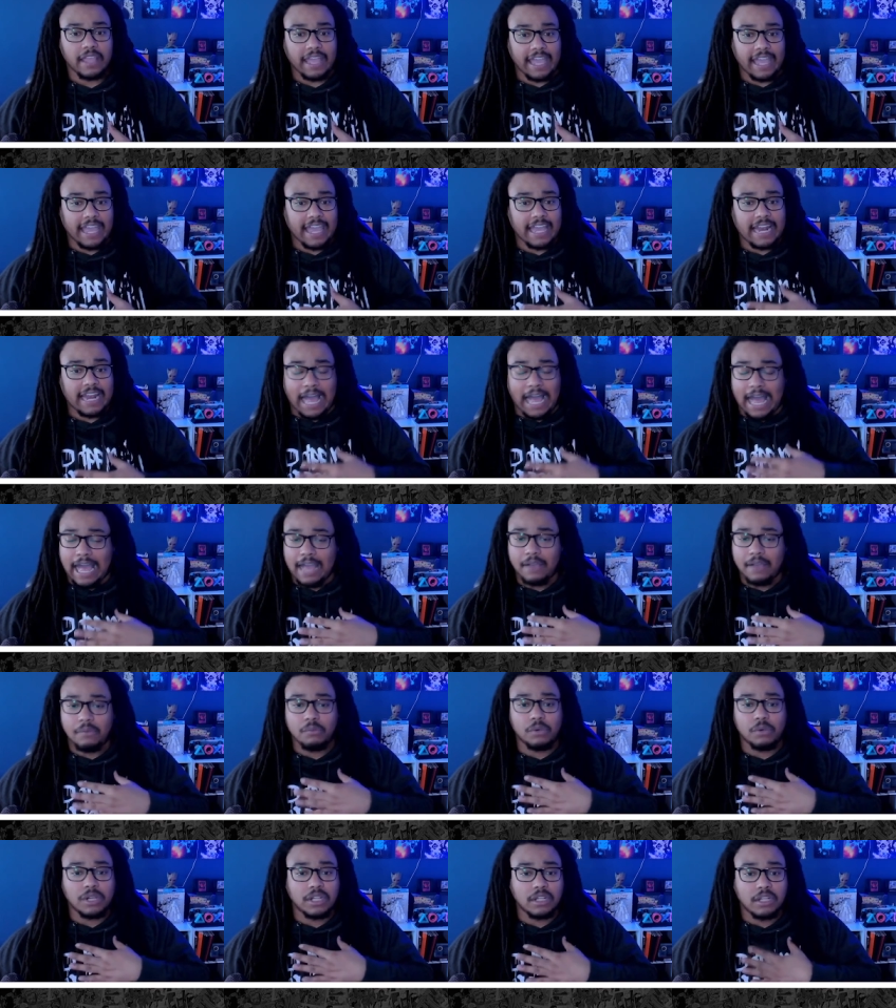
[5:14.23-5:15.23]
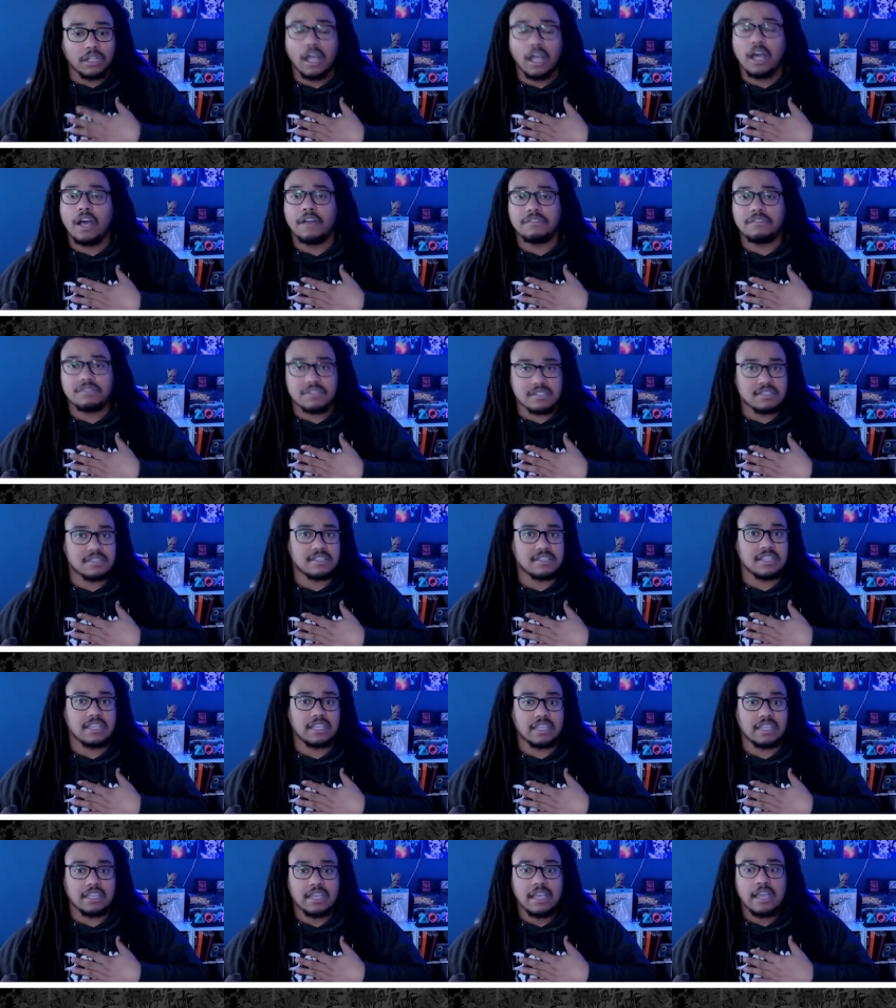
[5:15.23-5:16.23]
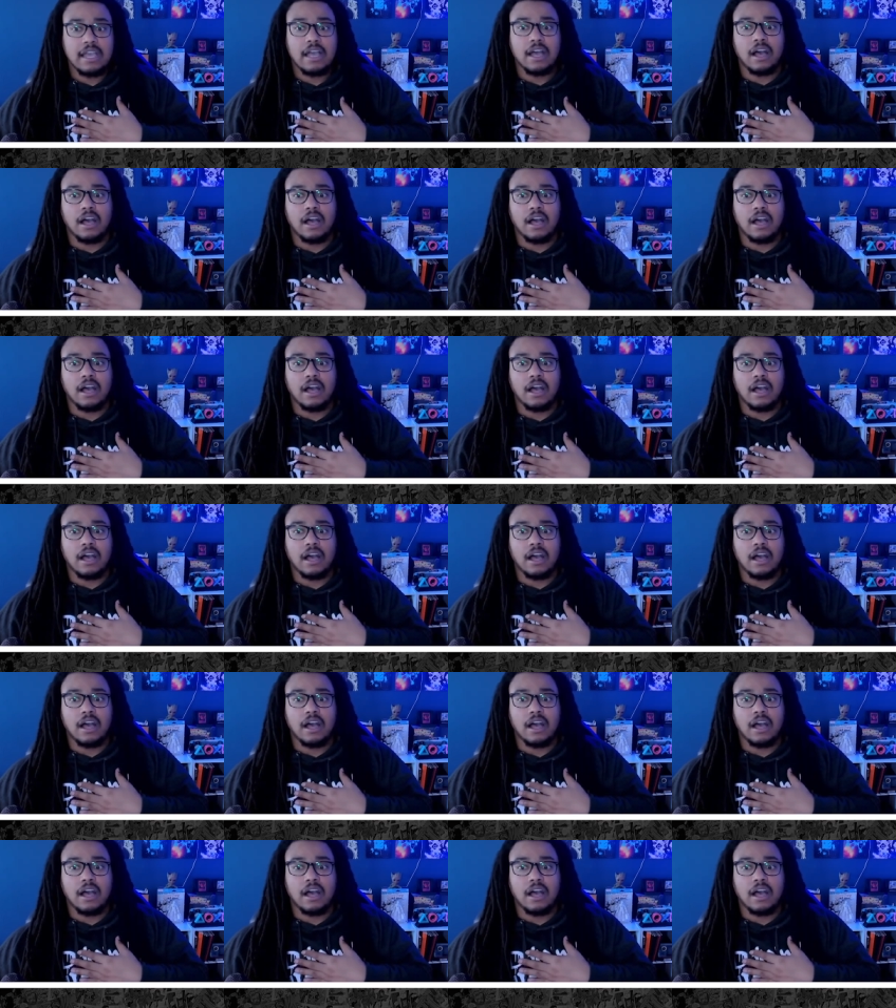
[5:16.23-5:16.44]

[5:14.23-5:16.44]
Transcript: and I would love to see